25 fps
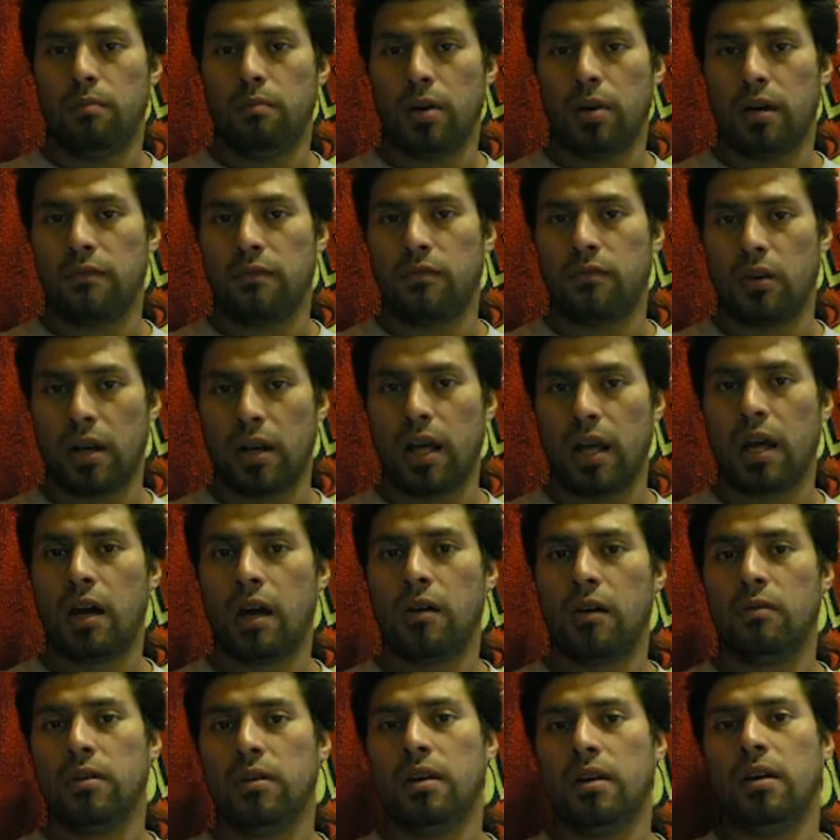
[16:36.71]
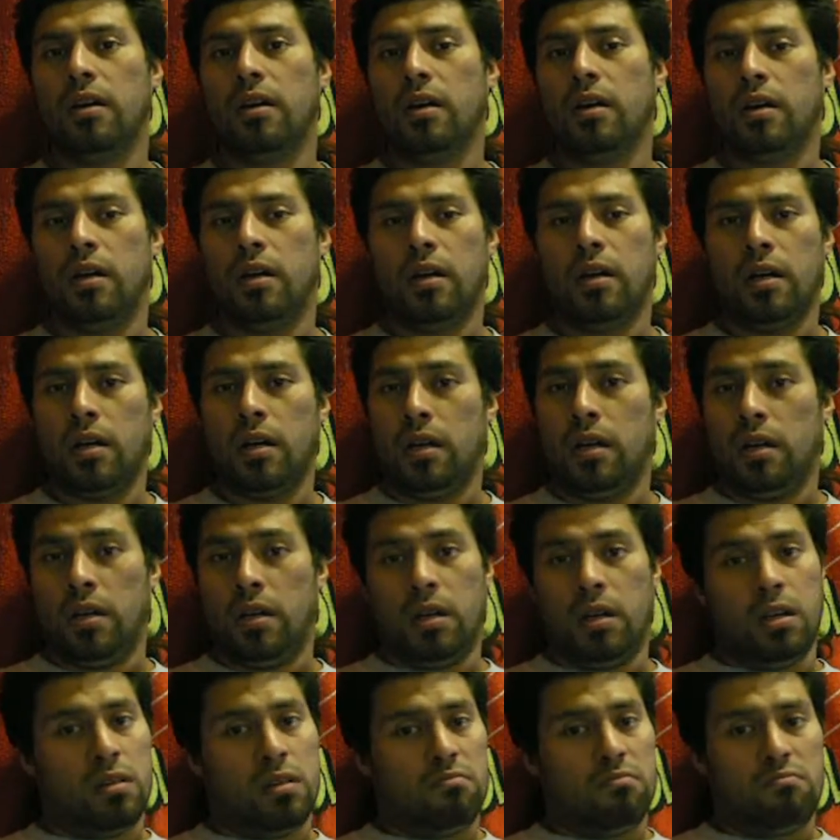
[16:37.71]
But for now,
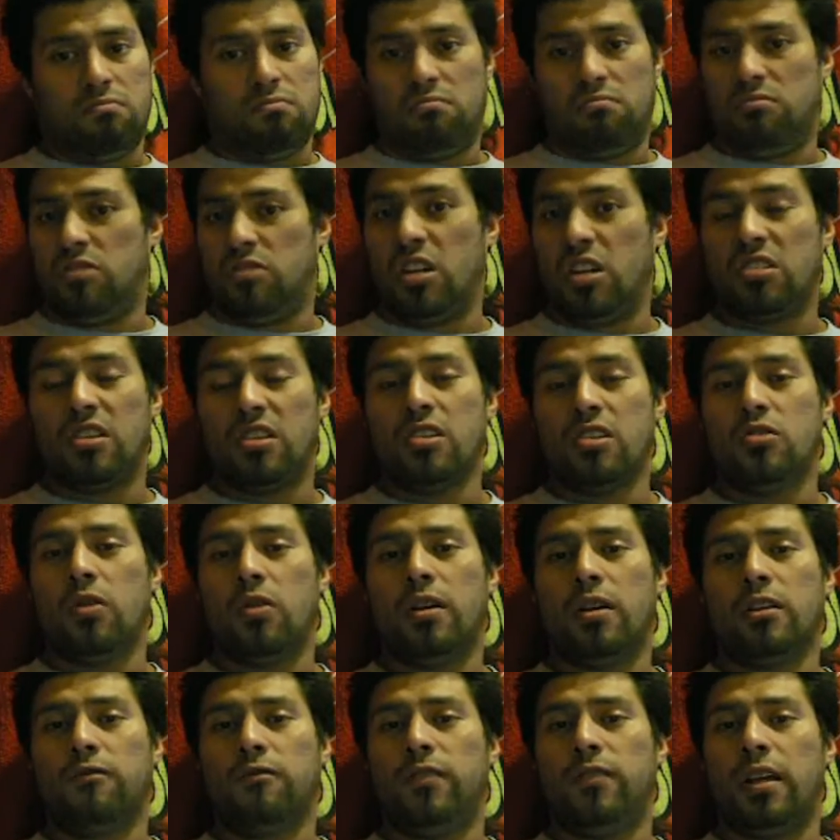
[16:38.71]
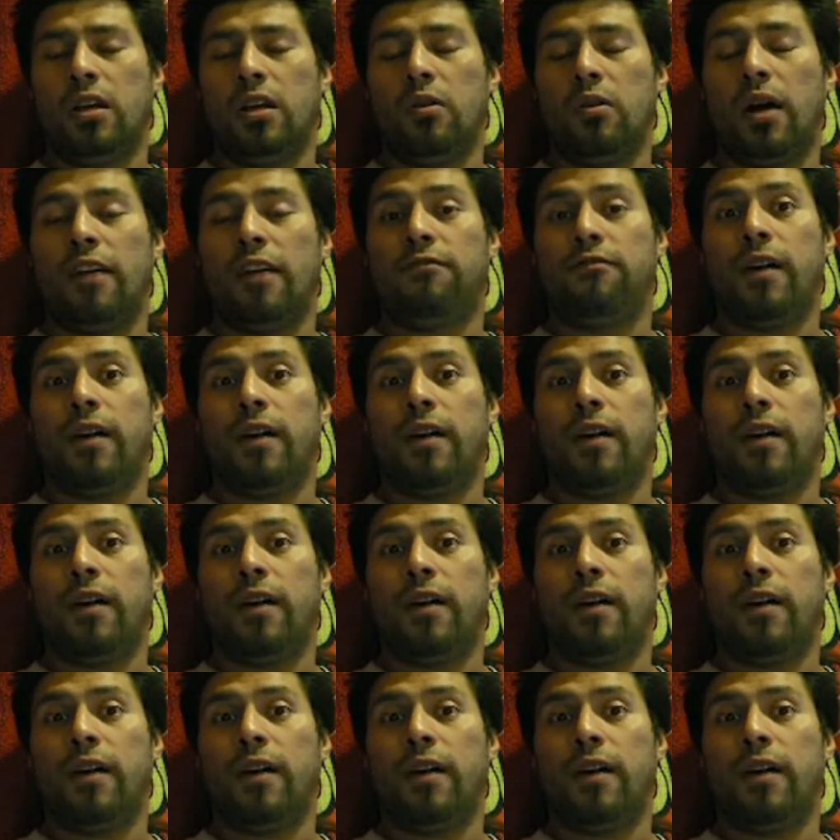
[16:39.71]
just enjoy this video.